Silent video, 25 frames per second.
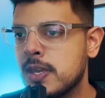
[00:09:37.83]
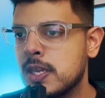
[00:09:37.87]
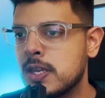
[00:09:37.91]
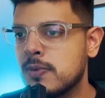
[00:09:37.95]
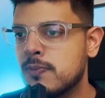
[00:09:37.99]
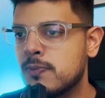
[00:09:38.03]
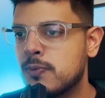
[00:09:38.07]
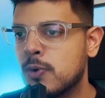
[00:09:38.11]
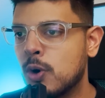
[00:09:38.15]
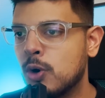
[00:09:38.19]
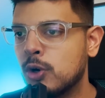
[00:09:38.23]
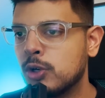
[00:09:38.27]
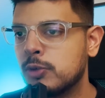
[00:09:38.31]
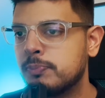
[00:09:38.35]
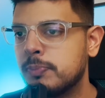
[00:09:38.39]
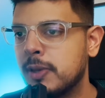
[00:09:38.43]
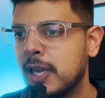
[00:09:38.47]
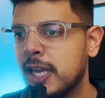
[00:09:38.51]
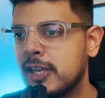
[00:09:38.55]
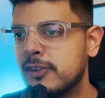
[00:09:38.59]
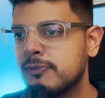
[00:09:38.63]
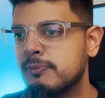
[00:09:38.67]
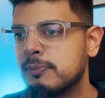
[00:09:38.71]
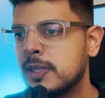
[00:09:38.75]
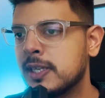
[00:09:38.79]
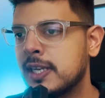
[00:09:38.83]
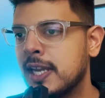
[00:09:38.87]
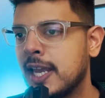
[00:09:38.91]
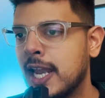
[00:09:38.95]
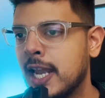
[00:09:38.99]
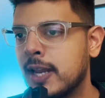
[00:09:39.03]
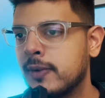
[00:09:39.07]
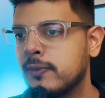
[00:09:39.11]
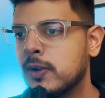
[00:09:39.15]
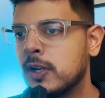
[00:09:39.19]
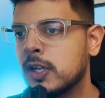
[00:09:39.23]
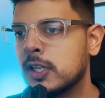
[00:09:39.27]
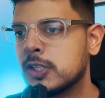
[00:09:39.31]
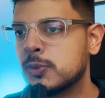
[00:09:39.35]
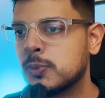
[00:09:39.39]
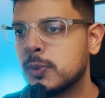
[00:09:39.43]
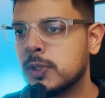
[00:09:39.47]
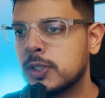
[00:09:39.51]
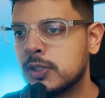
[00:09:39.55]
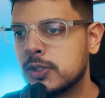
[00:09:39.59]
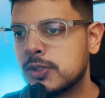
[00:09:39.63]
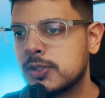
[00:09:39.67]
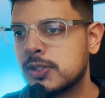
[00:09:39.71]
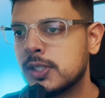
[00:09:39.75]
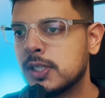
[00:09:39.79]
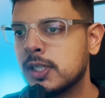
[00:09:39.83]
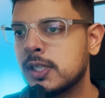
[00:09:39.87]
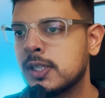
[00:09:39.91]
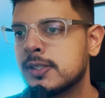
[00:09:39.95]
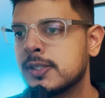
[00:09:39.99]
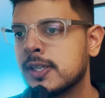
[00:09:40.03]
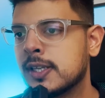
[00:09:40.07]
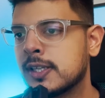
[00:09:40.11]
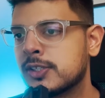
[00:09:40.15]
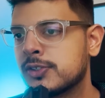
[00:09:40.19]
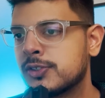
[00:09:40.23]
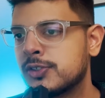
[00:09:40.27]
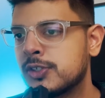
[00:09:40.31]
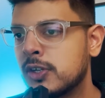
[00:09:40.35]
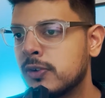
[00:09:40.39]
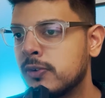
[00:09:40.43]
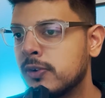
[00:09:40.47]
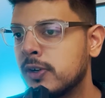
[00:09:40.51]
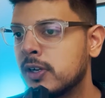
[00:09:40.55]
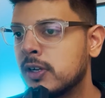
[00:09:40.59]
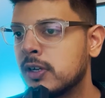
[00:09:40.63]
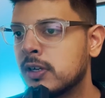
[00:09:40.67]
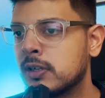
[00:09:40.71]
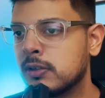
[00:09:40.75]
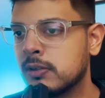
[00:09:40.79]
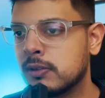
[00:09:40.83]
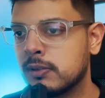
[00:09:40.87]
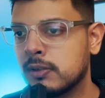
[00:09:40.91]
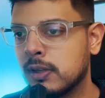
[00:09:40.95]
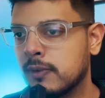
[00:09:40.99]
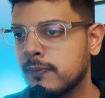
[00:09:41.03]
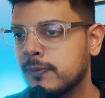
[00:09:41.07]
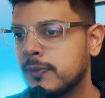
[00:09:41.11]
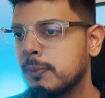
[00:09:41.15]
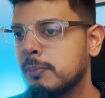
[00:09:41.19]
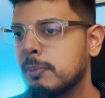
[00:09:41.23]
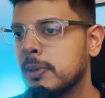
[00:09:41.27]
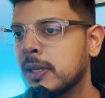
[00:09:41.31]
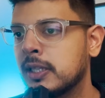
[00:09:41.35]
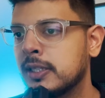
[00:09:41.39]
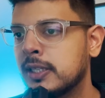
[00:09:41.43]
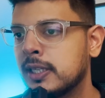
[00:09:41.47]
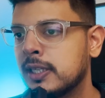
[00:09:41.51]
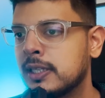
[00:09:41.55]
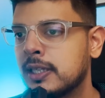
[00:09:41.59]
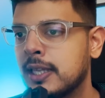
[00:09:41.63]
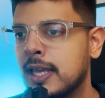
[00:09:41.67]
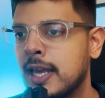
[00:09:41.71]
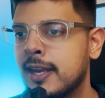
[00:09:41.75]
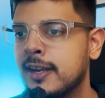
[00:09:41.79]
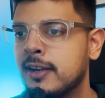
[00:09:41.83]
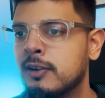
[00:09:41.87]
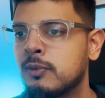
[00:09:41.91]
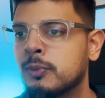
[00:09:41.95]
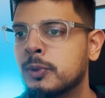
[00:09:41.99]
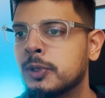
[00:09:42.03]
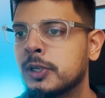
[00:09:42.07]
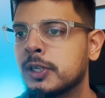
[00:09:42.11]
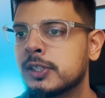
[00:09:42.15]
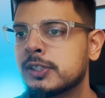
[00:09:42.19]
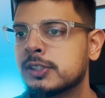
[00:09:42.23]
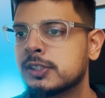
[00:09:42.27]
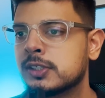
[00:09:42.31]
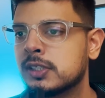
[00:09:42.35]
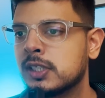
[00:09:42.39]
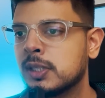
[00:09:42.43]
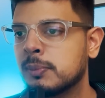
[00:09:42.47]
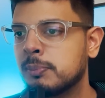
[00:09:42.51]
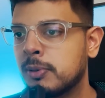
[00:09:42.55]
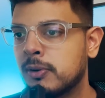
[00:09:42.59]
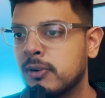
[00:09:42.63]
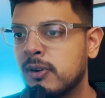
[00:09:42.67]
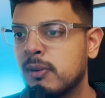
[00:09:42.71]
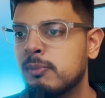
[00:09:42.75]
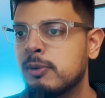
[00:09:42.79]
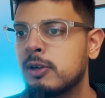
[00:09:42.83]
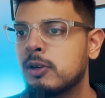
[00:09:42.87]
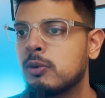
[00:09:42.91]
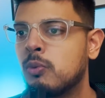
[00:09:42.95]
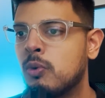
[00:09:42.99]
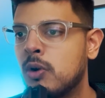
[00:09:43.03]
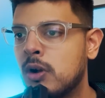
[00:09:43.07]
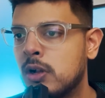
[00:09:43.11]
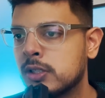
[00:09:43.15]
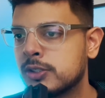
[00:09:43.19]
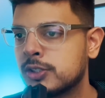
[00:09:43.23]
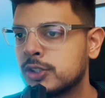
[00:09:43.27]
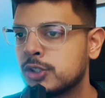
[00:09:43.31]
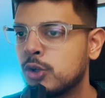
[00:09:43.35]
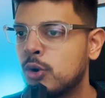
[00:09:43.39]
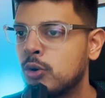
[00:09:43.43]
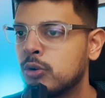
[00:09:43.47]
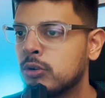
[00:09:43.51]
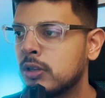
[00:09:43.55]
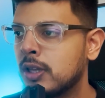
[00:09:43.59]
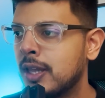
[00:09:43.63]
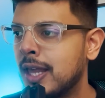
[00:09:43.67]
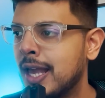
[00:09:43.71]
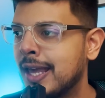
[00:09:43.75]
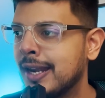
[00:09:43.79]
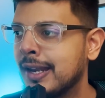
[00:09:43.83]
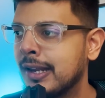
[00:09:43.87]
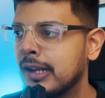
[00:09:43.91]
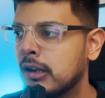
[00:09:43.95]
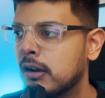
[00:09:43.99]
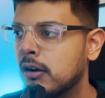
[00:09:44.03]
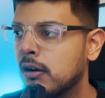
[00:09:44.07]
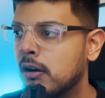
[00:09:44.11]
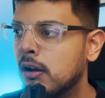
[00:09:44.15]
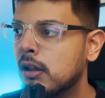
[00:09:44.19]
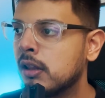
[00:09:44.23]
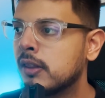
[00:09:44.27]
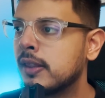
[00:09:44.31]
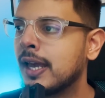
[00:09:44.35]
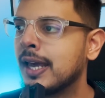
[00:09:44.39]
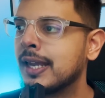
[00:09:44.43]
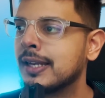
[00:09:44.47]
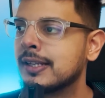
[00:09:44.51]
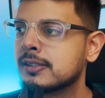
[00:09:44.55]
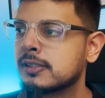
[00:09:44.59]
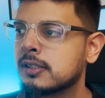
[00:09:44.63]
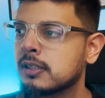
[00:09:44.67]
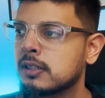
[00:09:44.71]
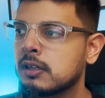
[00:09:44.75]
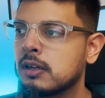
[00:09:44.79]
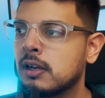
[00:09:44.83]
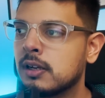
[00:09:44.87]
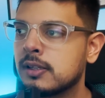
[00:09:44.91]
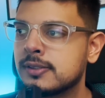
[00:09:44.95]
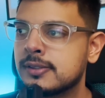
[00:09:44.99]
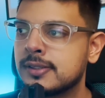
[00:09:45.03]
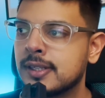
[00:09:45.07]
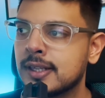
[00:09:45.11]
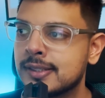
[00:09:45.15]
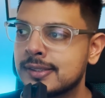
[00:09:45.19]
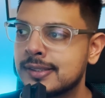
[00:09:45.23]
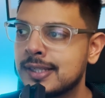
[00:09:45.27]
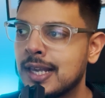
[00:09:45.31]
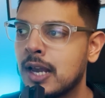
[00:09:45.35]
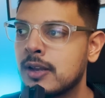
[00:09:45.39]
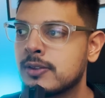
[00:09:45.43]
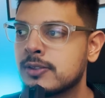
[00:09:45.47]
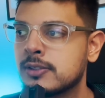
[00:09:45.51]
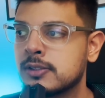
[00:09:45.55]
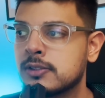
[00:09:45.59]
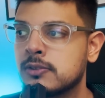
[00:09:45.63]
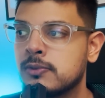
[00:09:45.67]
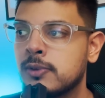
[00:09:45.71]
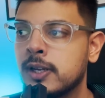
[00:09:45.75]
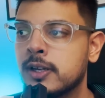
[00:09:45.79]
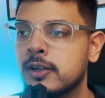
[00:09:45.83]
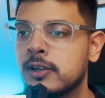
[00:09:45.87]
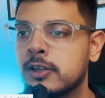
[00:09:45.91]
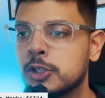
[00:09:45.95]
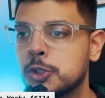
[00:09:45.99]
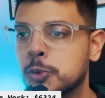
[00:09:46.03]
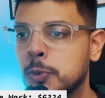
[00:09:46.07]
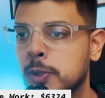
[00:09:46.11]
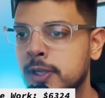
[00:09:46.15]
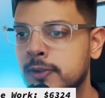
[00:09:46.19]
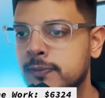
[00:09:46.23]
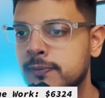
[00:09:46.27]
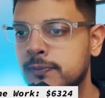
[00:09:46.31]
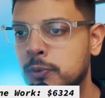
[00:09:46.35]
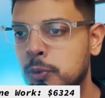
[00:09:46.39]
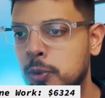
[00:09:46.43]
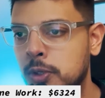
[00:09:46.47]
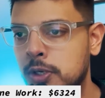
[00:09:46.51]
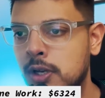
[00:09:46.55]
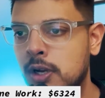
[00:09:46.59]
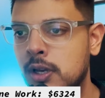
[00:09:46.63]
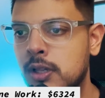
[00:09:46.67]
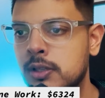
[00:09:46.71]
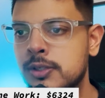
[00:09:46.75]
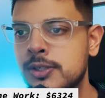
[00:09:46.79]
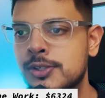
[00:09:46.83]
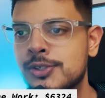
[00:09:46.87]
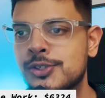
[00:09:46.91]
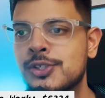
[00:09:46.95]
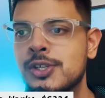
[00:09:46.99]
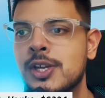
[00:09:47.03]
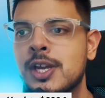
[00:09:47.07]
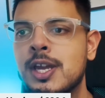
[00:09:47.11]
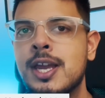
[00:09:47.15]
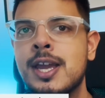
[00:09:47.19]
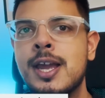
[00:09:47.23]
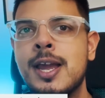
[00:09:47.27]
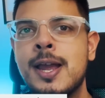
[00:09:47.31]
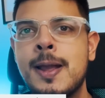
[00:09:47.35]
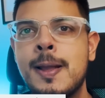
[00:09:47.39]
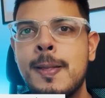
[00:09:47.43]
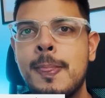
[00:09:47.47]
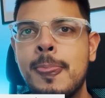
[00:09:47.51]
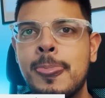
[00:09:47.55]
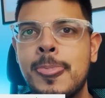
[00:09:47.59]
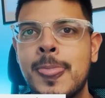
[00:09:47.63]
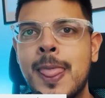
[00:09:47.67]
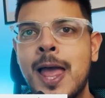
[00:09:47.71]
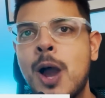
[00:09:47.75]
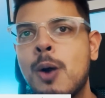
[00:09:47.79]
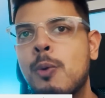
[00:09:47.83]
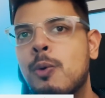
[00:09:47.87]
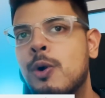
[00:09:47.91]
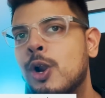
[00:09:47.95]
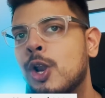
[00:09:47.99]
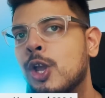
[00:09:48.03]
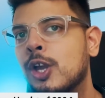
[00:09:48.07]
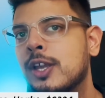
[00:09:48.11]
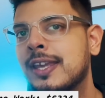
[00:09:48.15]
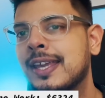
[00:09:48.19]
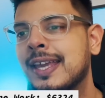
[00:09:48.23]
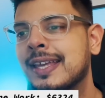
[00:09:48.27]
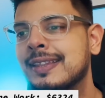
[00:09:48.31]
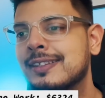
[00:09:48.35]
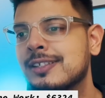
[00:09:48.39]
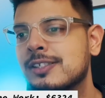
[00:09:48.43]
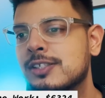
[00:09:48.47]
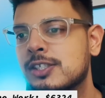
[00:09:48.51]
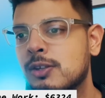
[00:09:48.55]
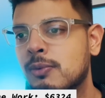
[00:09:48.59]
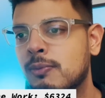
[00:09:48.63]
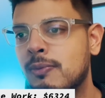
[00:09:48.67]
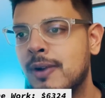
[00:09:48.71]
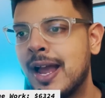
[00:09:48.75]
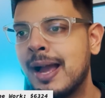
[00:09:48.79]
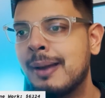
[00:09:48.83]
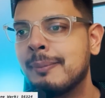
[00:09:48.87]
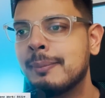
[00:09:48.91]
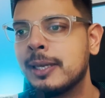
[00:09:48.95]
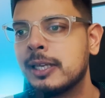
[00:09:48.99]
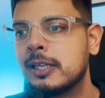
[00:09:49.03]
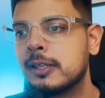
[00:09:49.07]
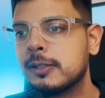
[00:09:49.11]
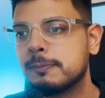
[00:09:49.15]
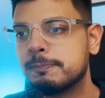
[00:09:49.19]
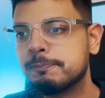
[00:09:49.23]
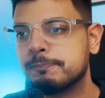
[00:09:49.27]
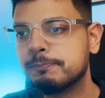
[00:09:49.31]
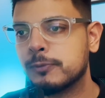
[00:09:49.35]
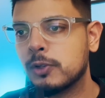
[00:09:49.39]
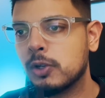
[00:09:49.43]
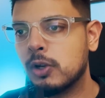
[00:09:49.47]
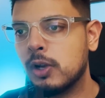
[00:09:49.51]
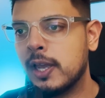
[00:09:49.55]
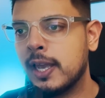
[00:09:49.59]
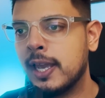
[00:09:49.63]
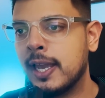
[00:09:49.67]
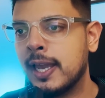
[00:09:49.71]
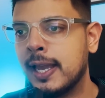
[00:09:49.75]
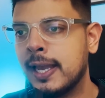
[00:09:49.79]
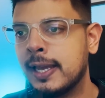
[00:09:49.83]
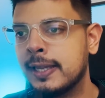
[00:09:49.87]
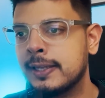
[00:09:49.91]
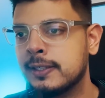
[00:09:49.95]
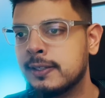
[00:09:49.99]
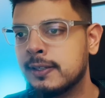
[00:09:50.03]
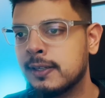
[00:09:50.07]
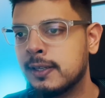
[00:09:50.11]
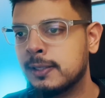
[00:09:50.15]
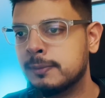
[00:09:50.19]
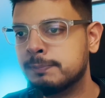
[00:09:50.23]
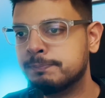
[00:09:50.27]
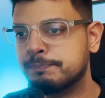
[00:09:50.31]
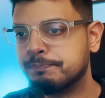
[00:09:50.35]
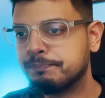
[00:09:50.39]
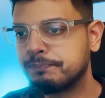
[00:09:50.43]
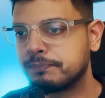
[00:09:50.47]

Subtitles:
road pavement, handrails, windowsills, exterior of the building cladding works, the perimeter wall stone cladding, all that is going to cost $6,324. Now we're looking at the ceramic and the